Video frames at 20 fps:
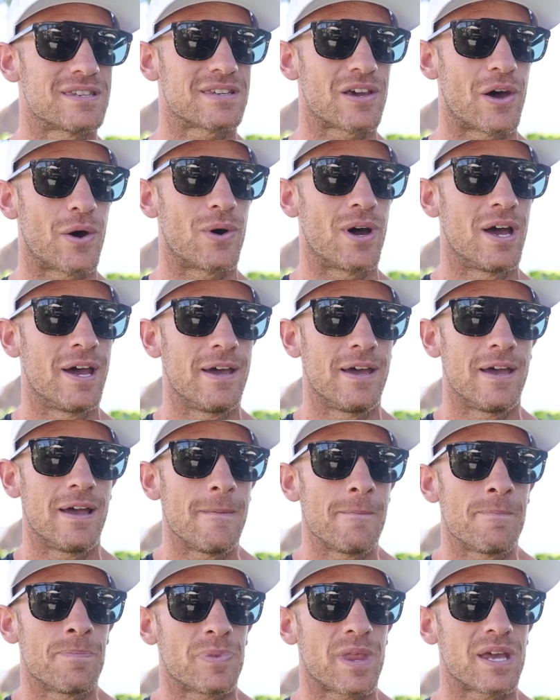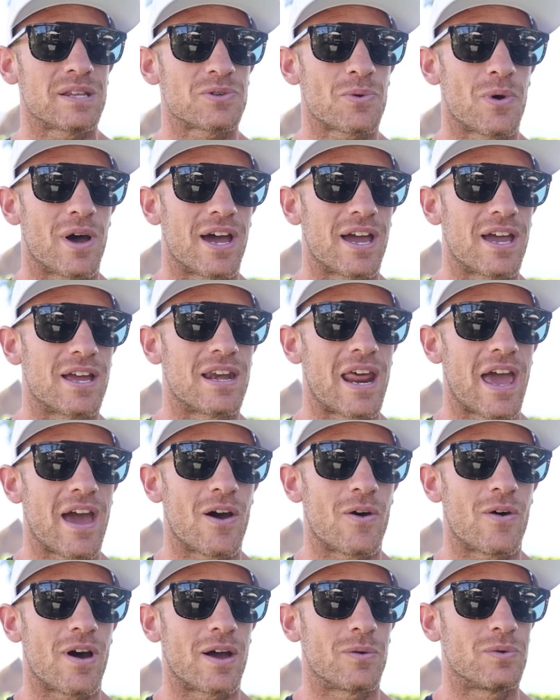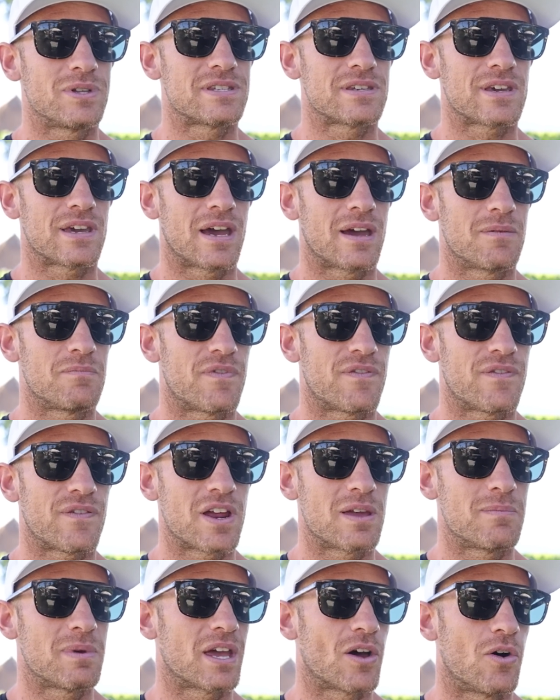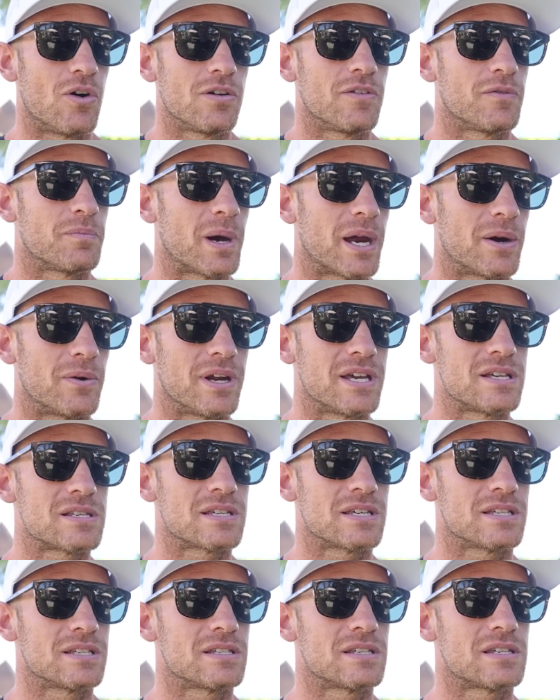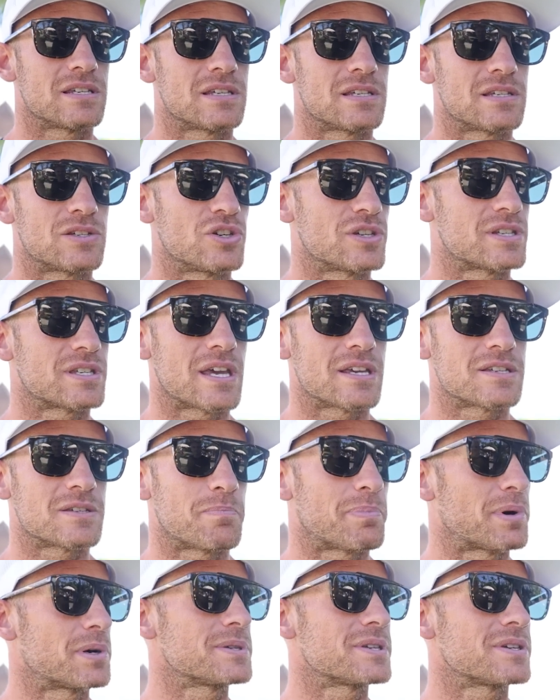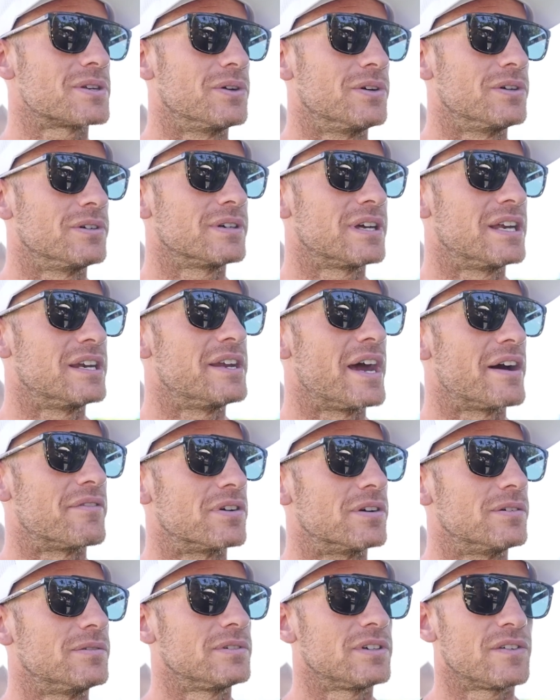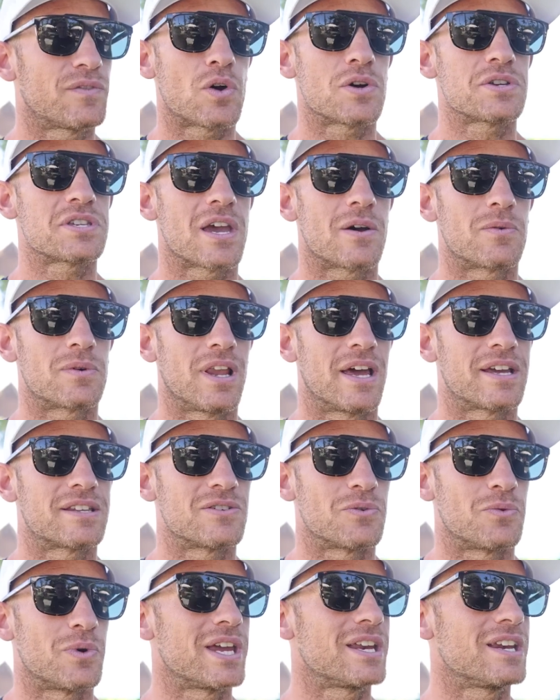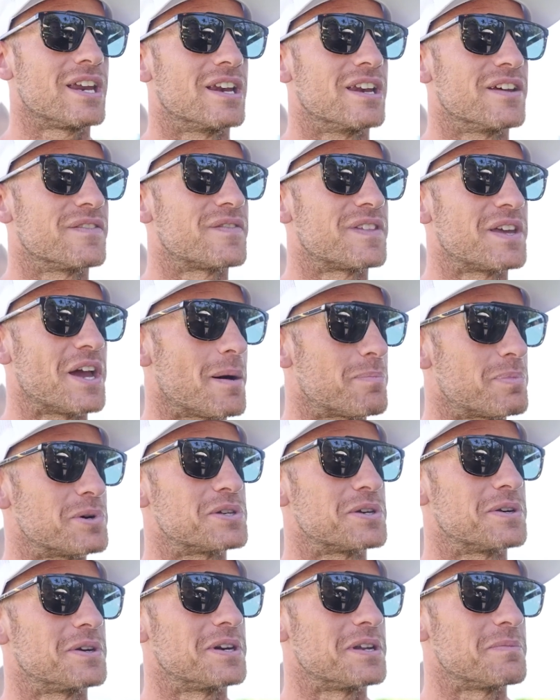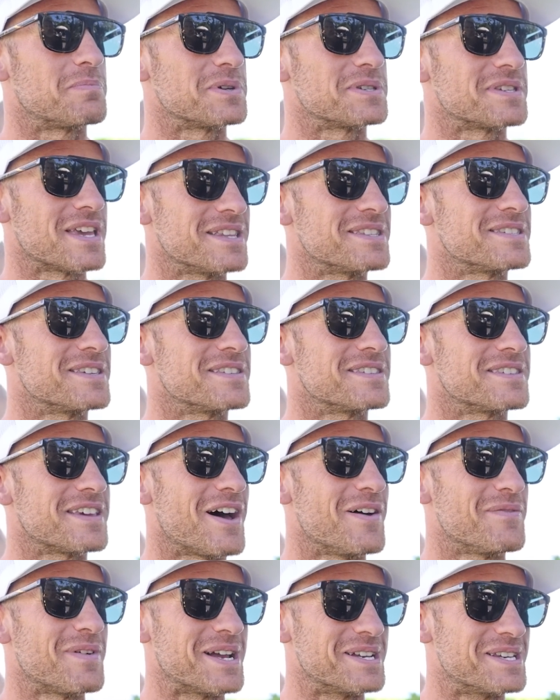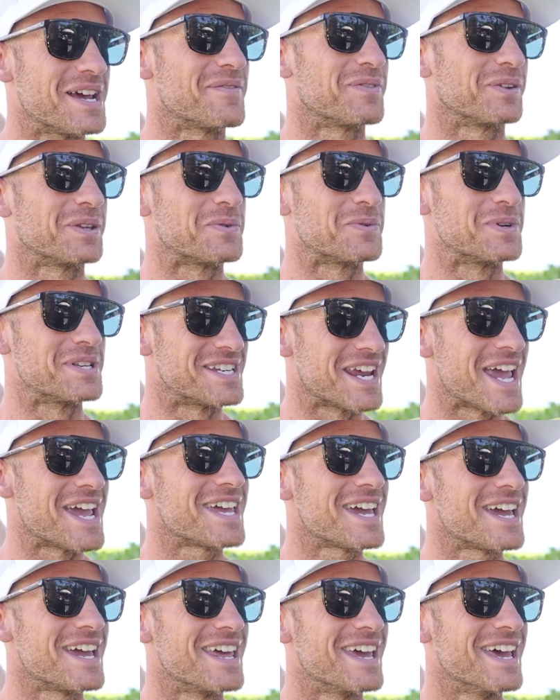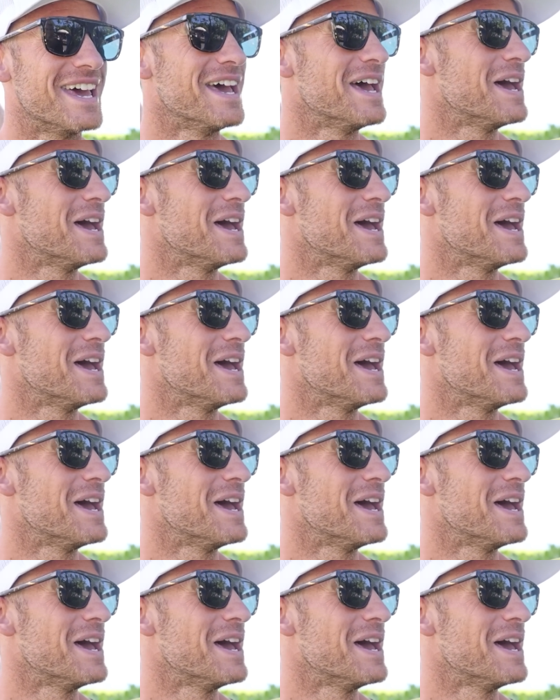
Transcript: So that's why now I would say I'm framing all of my races just as a personal endeavor. Of course, I would like to win, and if the opportunity presents itself, I definitely would take it.